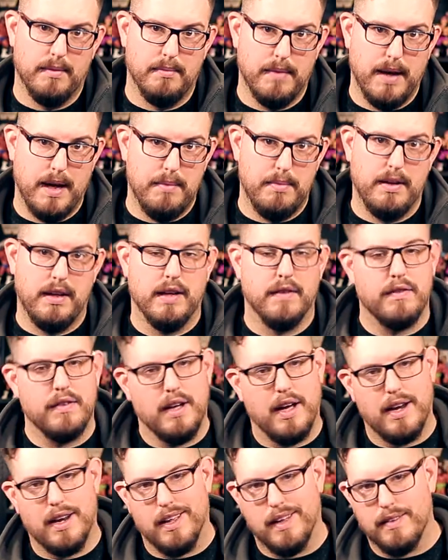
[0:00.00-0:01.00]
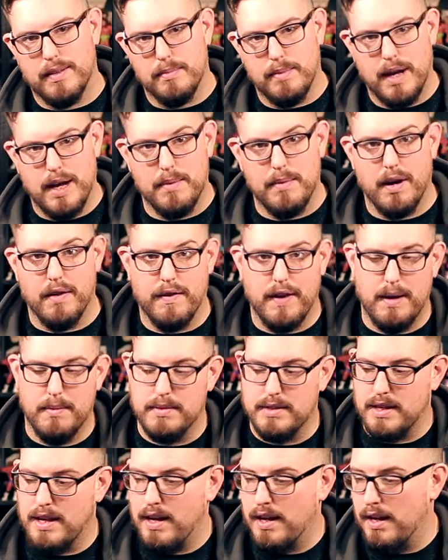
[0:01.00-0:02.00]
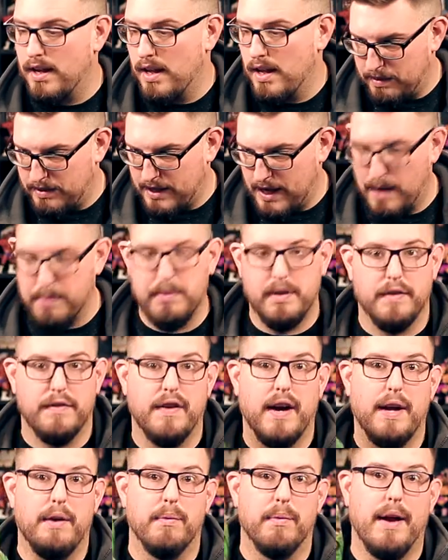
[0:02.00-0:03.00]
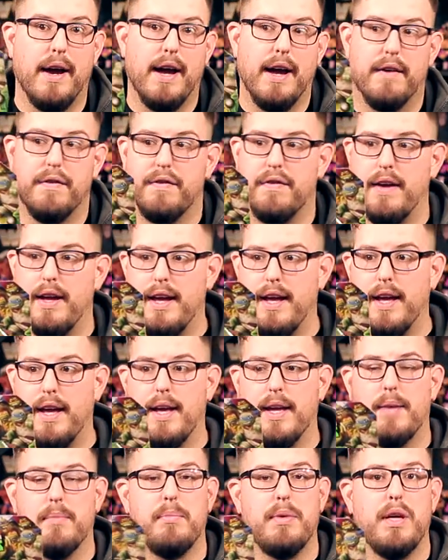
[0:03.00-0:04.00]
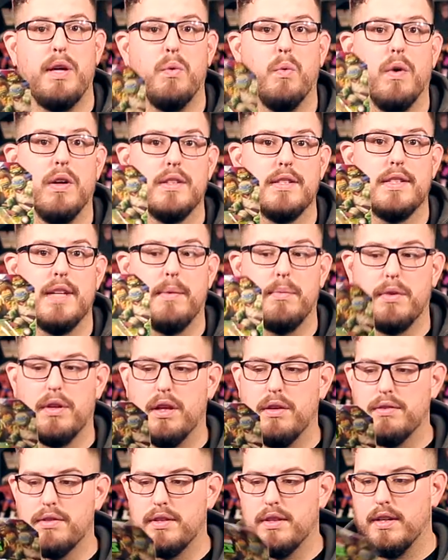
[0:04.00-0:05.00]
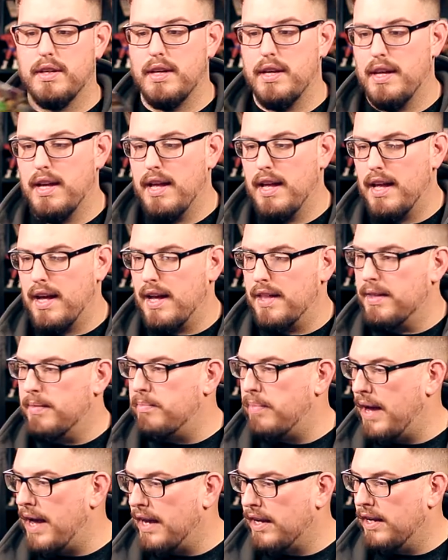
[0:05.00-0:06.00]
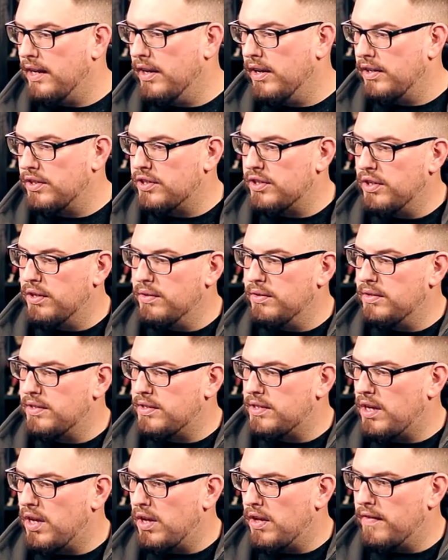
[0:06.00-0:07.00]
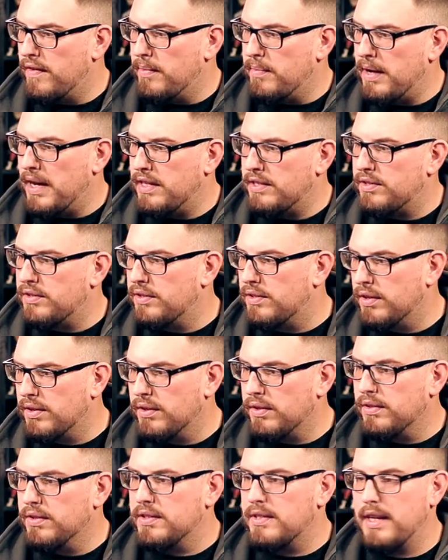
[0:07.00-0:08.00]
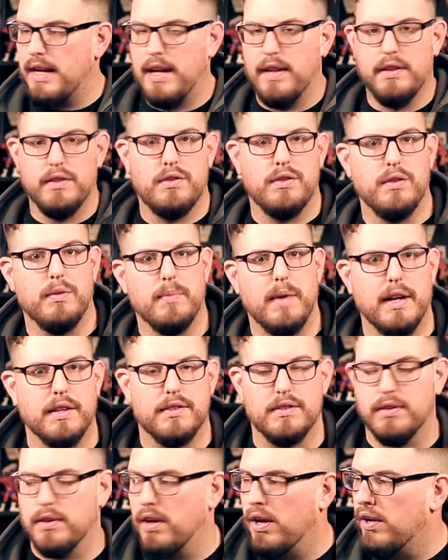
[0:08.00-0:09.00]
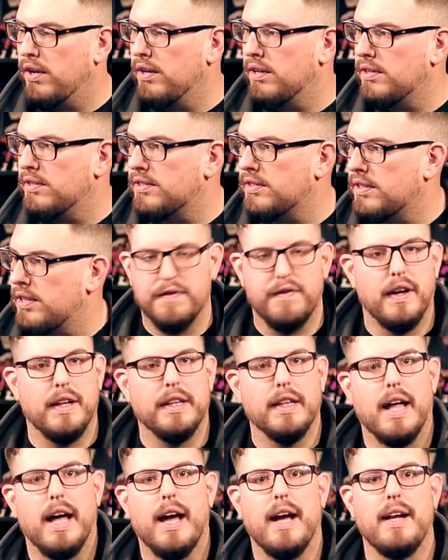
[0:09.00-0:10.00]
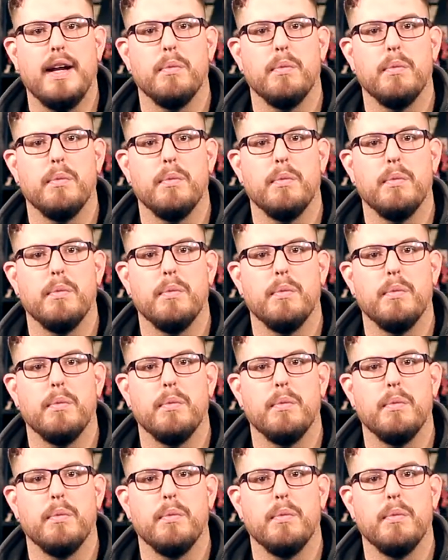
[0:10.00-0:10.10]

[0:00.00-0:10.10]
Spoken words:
Maybe if not, I'll have to buy them off Amazon. I was happy to find Raph and be one step closer. On the back here, it shows all the Monster Turtles and the two Monster Hunters. Fun line.